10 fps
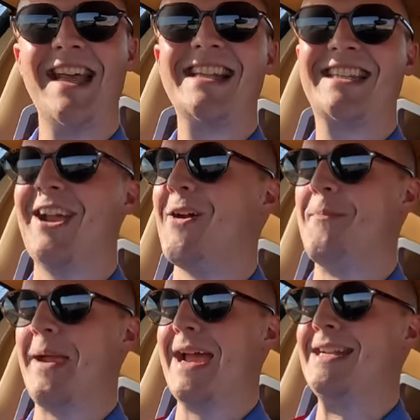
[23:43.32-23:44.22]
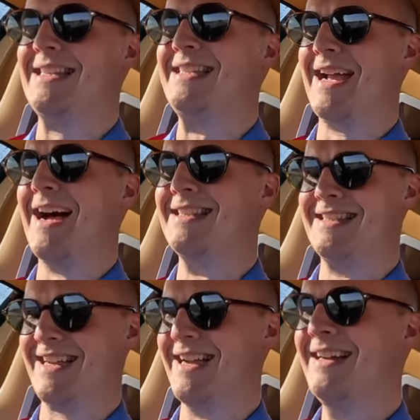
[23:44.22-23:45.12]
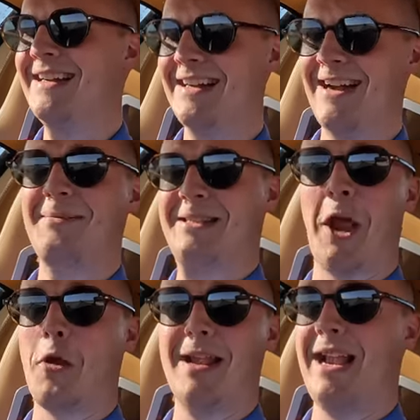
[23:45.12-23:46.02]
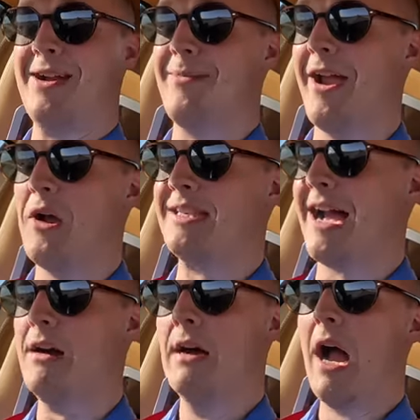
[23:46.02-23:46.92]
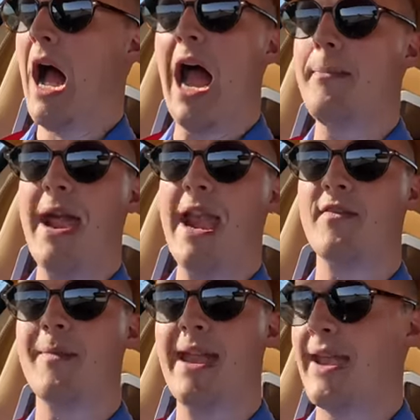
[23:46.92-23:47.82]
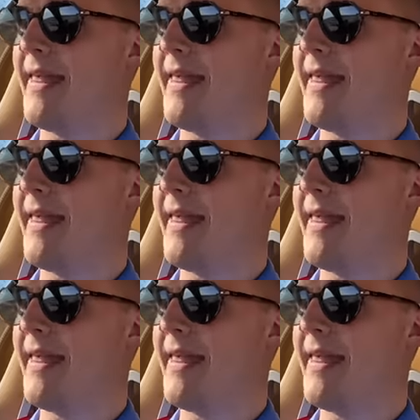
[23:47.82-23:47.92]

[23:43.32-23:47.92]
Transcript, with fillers: This could be a disaster. I'm so nearly at my hotel. I may never make it